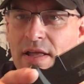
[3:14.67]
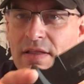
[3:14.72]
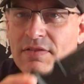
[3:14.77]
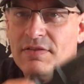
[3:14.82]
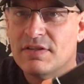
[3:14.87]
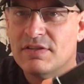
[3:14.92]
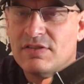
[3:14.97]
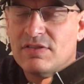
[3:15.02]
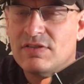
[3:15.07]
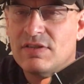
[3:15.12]

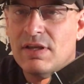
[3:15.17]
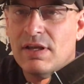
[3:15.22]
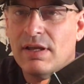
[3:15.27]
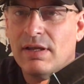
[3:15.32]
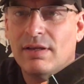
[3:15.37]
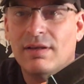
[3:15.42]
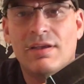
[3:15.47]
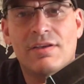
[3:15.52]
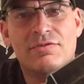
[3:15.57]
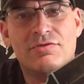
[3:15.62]
this
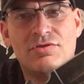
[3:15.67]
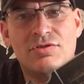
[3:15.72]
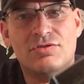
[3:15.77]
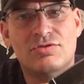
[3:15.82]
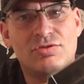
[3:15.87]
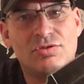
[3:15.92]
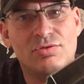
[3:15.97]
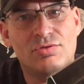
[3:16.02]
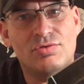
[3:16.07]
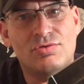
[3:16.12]
thing is
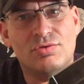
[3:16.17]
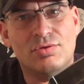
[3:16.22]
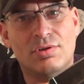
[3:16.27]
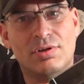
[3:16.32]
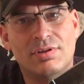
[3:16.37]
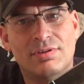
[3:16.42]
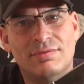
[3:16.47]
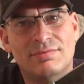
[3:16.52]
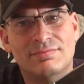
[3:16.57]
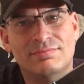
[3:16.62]
just too
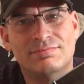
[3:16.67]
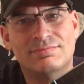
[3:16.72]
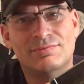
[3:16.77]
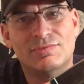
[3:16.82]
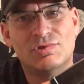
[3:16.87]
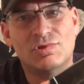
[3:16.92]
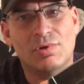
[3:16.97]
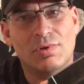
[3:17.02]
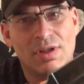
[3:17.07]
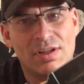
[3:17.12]
short.
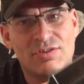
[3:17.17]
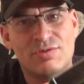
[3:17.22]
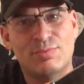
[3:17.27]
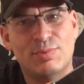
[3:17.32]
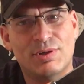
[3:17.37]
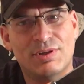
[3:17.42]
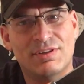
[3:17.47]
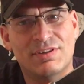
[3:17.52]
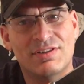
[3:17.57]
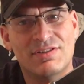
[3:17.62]
So let's
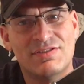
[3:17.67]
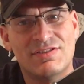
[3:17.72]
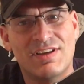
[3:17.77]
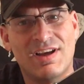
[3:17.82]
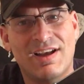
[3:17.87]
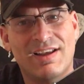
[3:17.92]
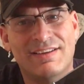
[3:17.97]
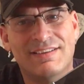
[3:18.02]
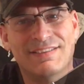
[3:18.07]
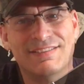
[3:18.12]
put it
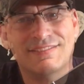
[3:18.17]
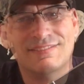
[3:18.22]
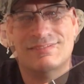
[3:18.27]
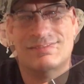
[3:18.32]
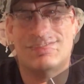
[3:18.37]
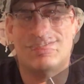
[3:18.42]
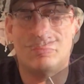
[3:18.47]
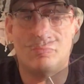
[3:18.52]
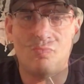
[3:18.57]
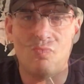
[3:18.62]
aside.
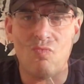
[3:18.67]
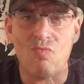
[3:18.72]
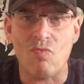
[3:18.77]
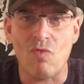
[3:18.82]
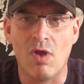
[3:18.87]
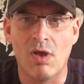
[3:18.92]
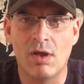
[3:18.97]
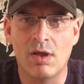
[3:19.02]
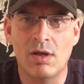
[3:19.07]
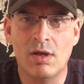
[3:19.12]

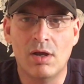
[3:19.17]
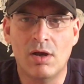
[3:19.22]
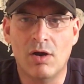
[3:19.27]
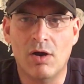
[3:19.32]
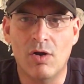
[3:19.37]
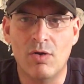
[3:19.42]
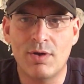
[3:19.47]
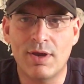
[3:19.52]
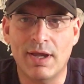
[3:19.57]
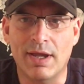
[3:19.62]

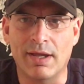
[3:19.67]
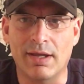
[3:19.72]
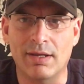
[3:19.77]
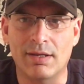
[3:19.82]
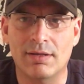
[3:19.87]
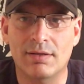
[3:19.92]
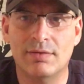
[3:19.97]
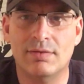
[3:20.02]
Okay.